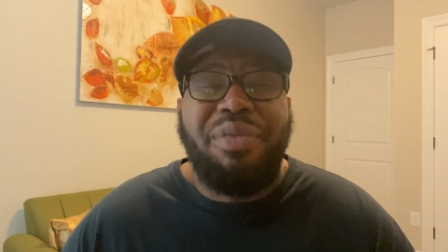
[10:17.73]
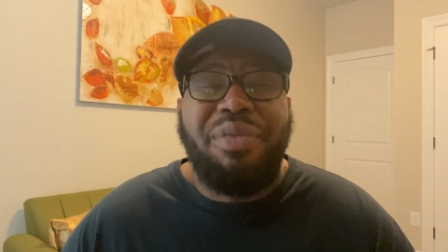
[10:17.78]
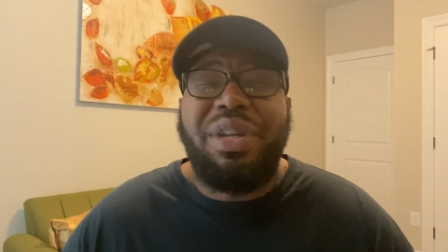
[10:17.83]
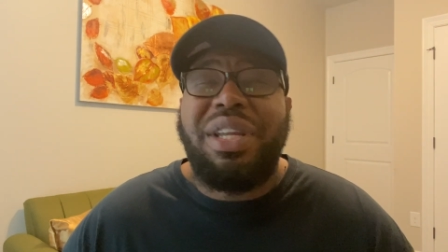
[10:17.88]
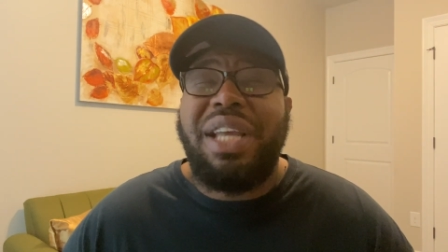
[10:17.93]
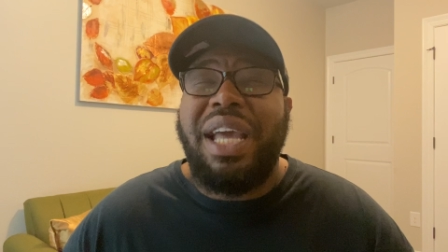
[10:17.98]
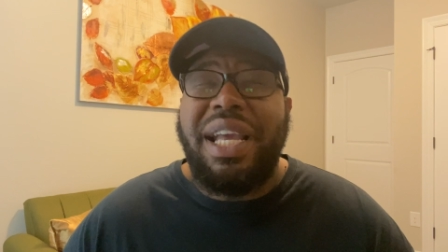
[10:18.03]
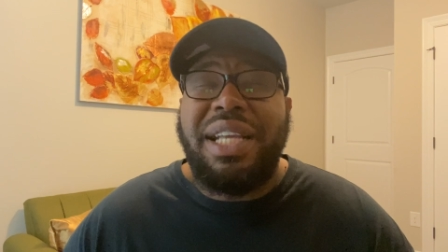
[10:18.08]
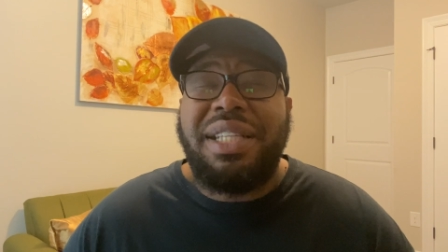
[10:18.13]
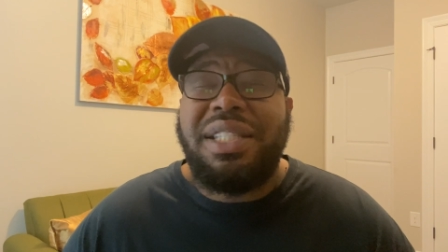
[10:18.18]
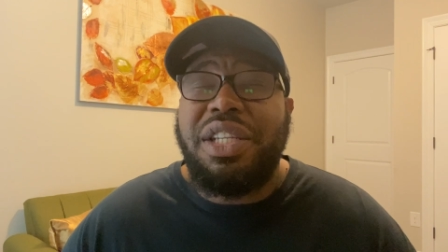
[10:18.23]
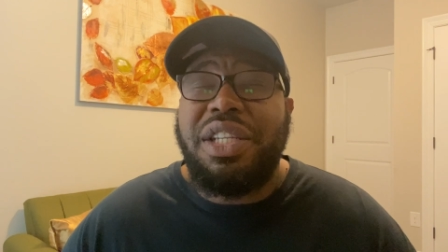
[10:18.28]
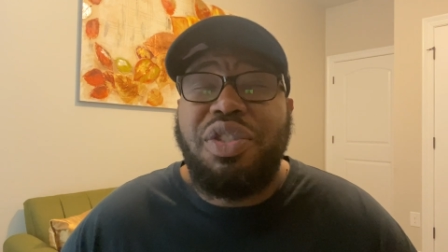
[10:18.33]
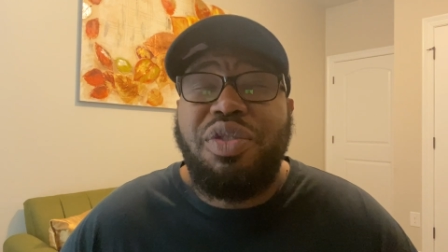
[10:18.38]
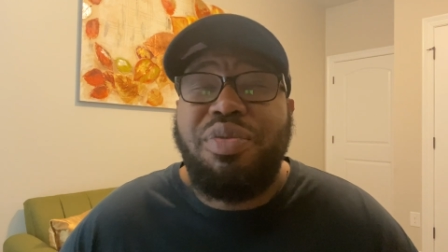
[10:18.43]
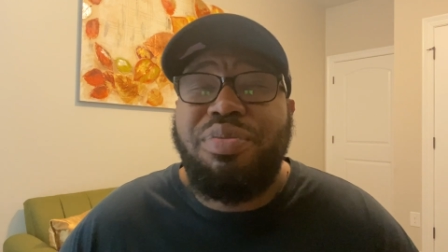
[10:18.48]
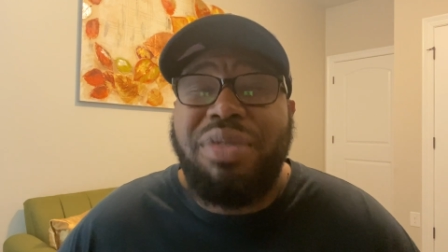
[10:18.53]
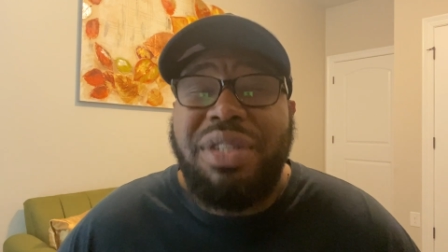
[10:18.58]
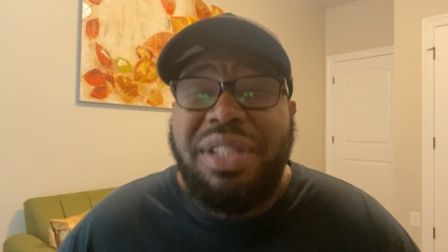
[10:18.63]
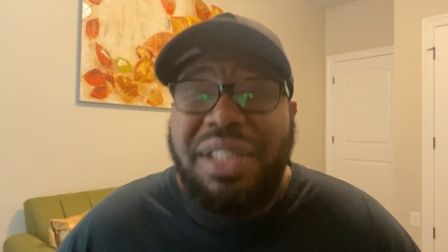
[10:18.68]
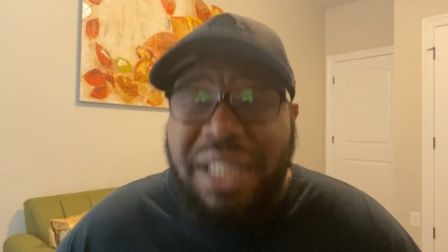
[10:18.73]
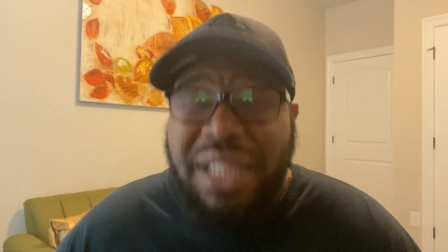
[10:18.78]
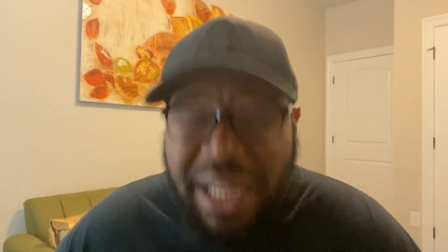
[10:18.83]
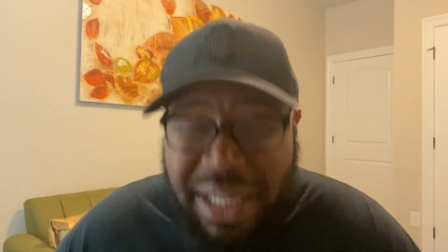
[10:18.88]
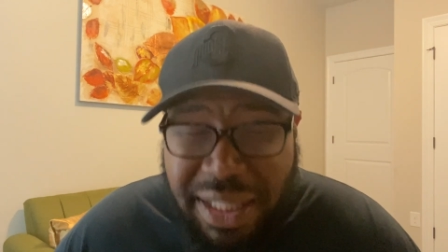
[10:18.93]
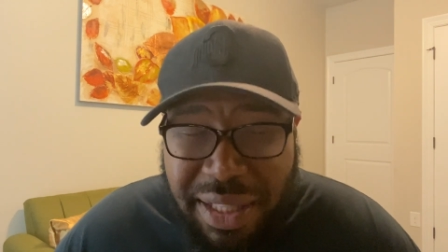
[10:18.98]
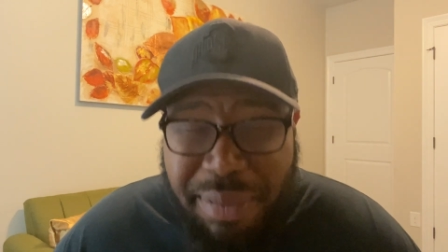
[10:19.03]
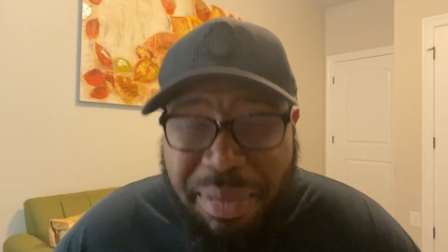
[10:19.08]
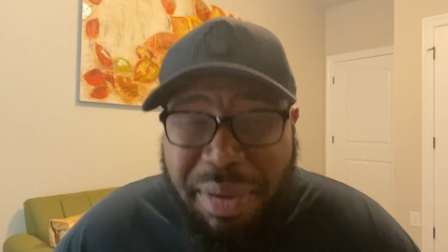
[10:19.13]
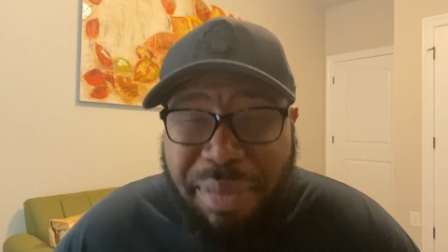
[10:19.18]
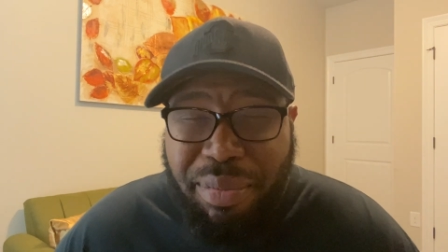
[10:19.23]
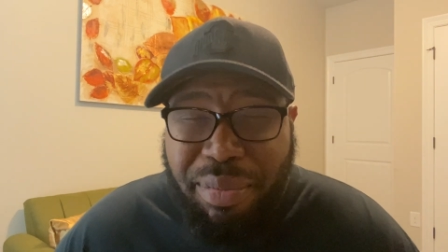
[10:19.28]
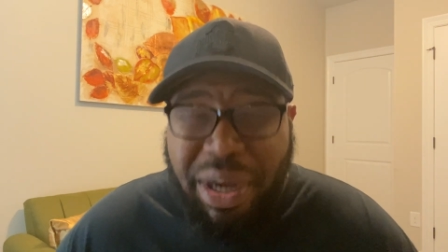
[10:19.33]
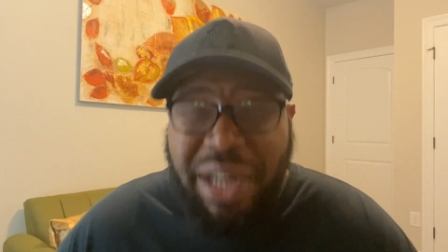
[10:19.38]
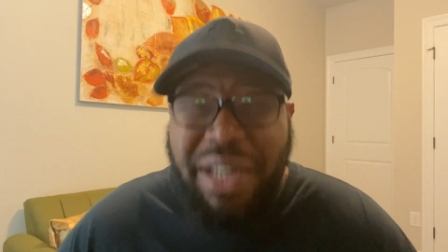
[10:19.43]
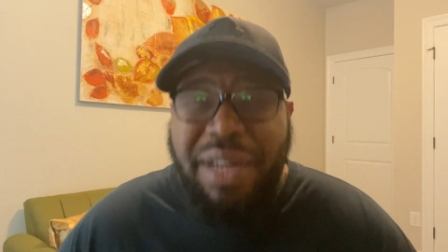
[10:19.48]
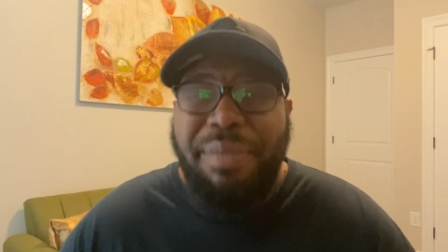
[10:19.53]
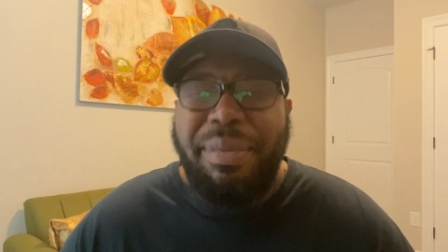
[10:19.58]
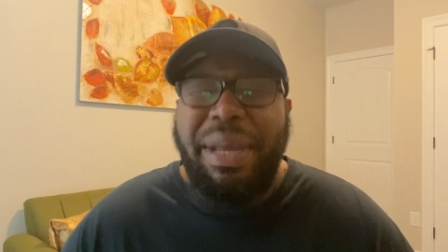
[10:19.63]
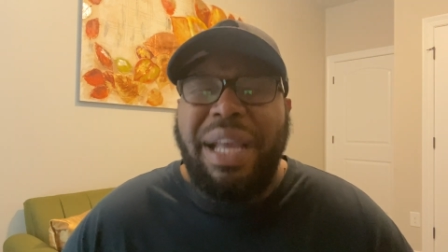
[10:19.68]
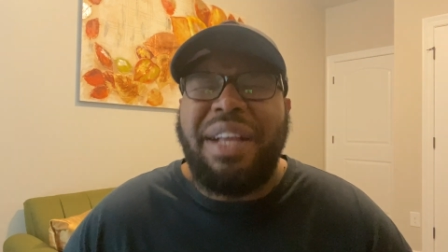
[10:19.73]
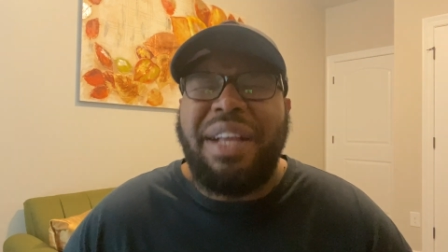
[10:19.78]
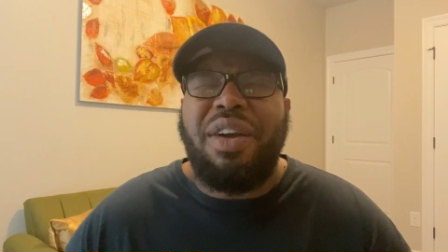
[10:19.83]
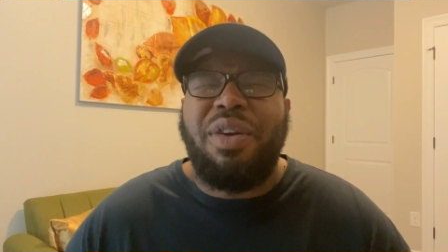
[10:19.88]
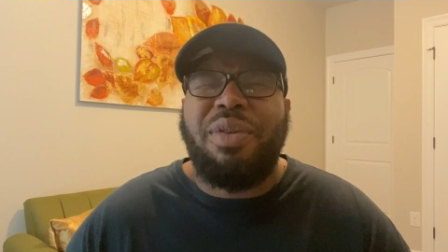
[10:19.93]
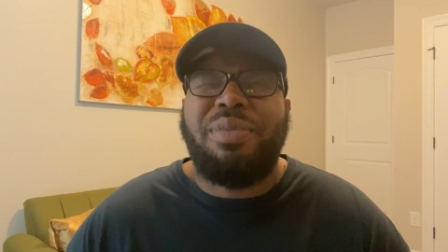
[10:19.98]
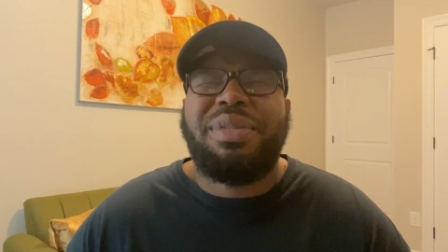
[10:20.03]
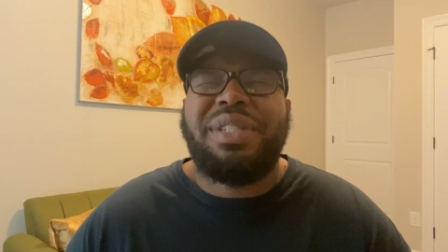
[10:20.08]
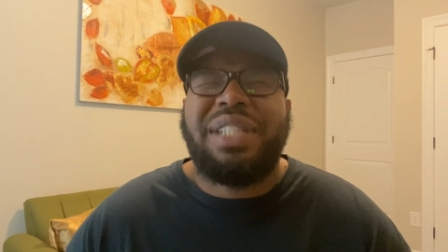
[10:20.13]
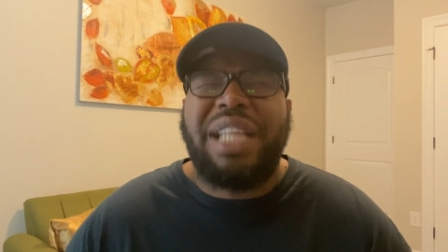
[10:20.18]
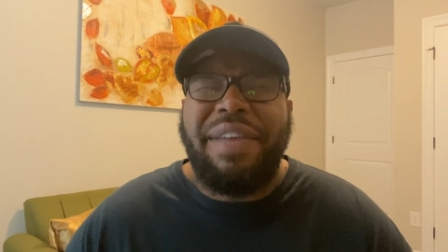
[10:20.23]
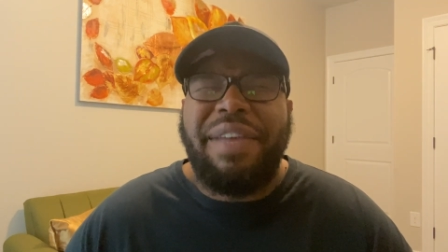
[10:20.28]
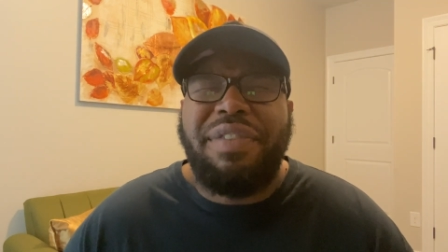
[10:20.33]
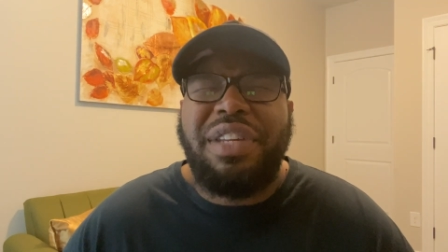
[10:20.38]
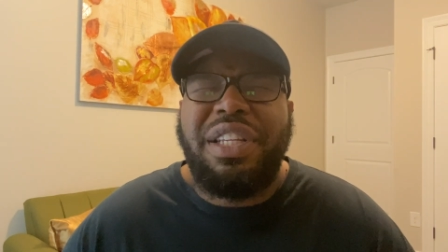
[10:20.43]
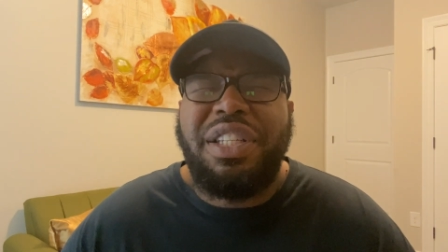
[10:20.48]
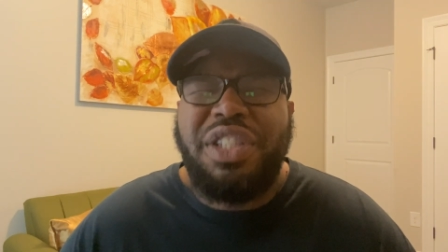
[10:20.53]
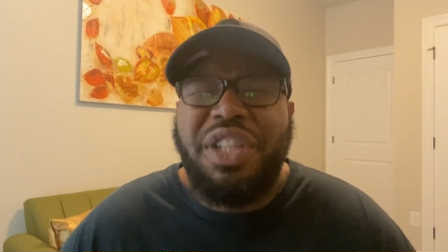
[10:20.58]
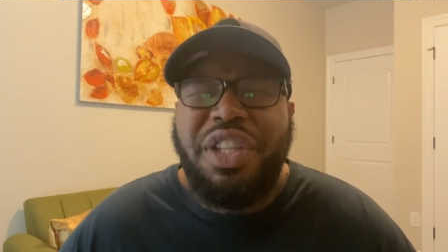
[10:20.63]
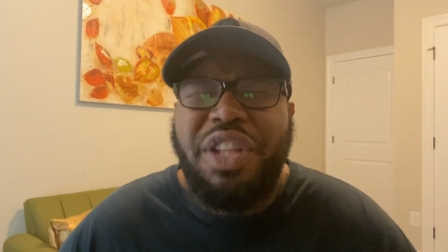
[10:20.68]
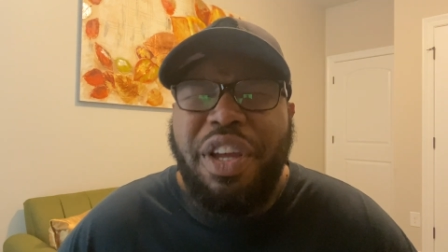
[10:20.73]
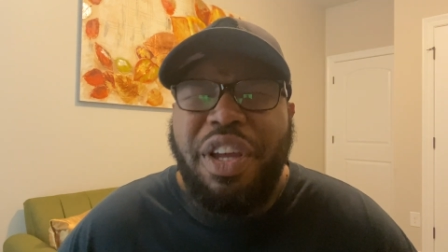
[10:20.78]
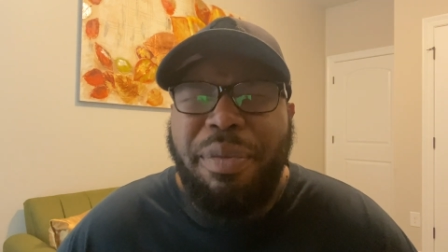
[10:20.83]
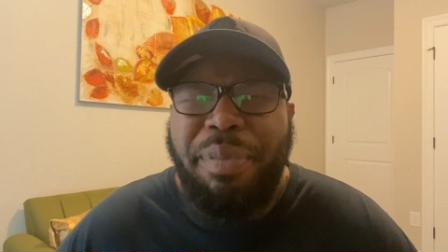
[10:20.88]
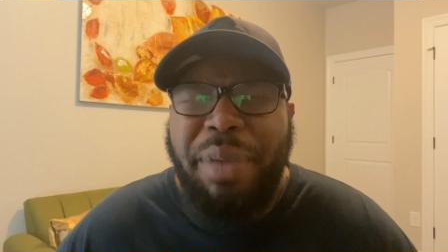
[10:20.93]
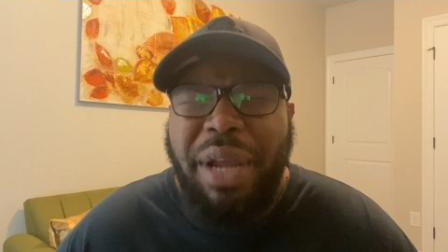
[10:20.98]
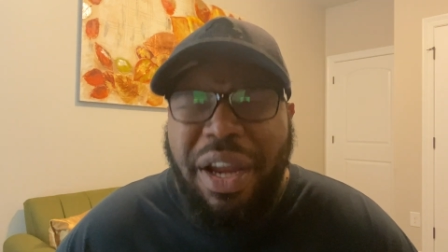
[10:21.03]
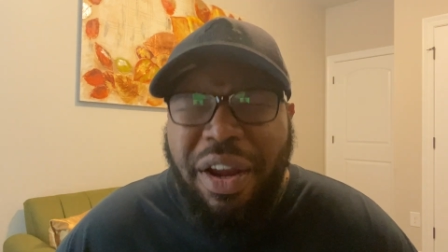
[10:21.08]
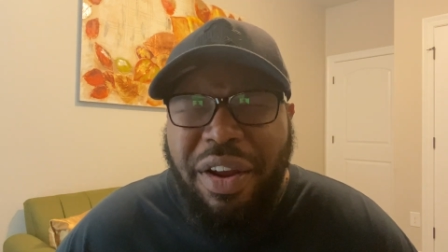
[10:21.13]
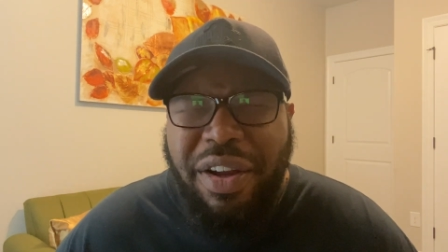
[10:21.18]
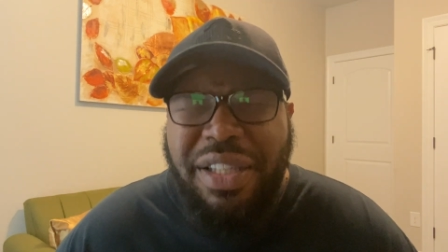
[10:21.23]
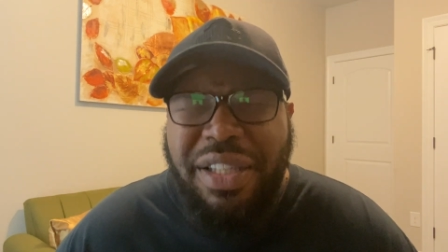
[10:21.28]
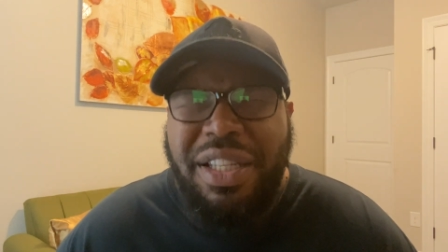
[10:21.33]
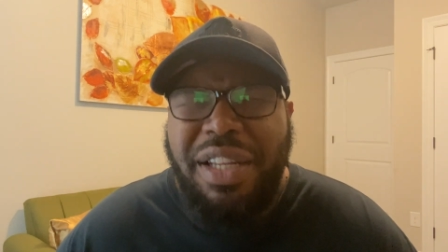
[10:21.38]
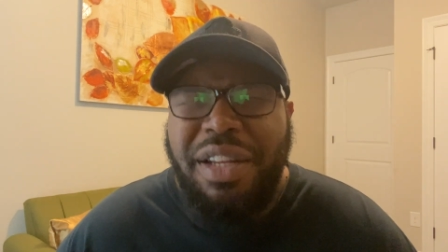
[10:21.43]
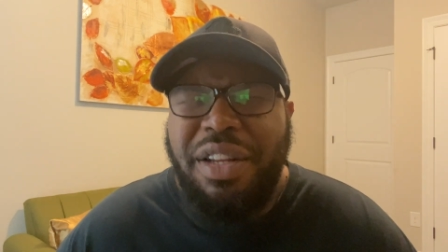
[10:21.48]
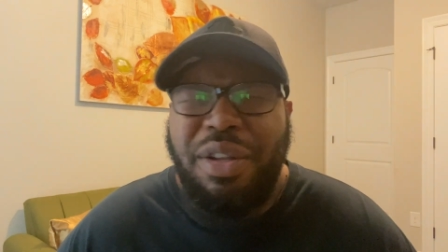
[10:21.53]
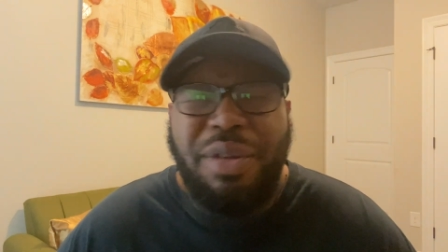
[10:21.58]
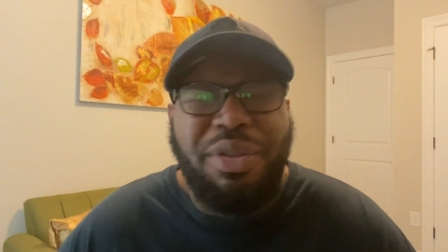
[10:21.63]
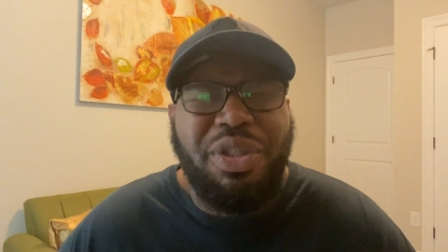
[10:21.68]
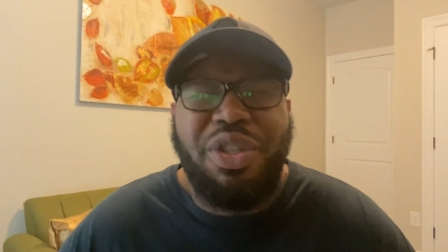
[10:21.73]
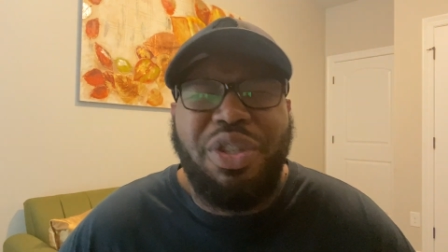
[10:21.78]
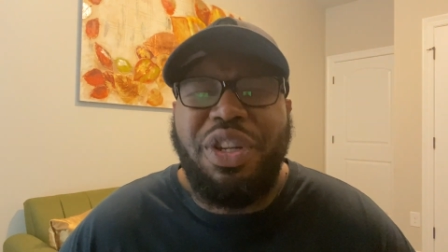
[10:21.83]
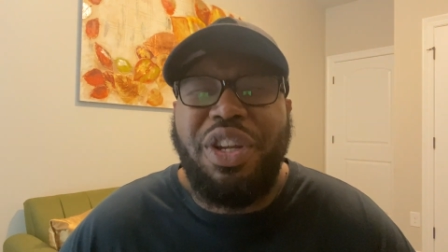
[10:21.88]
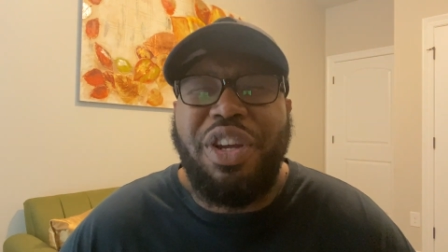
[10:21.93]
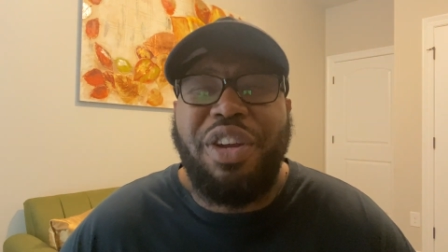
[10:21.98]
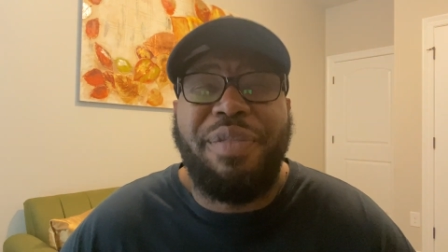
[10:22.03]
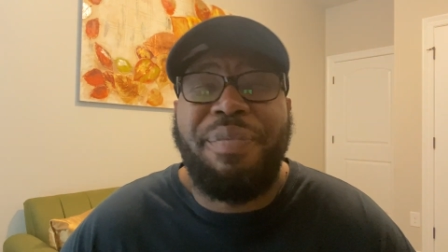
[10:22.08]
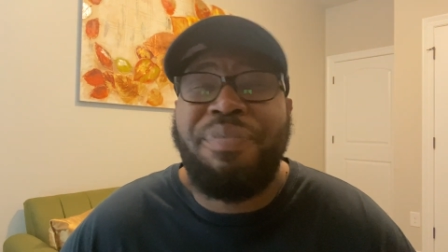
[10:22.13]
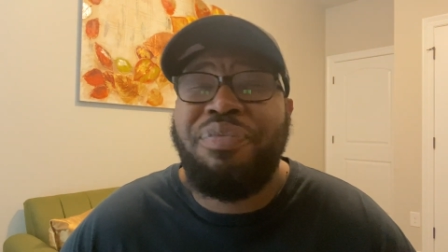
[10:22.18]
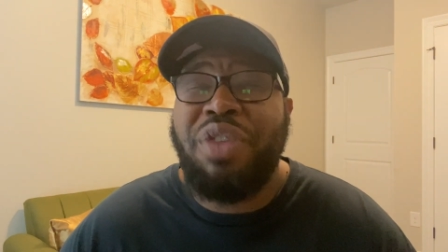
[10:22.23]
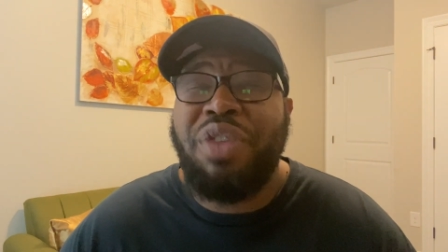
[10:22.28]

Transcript: We ask that you protect them and bring them back home safely to their parents and to their